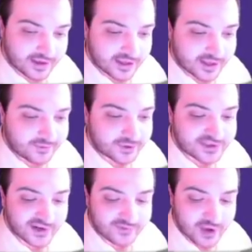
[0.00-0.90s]
Give
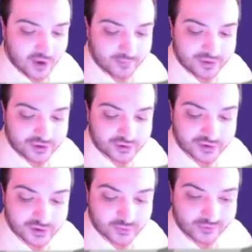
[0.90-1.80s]
yourself the
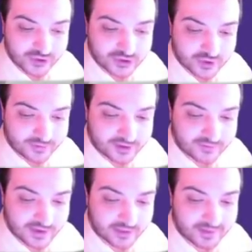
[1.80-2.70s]
opportunity to finish up the
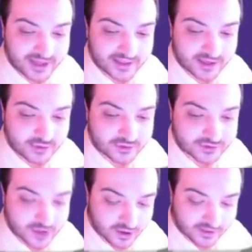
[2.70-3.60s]
development, and then you
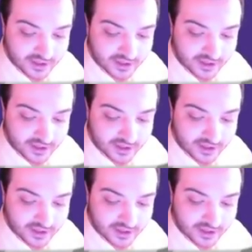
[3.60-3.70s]
start.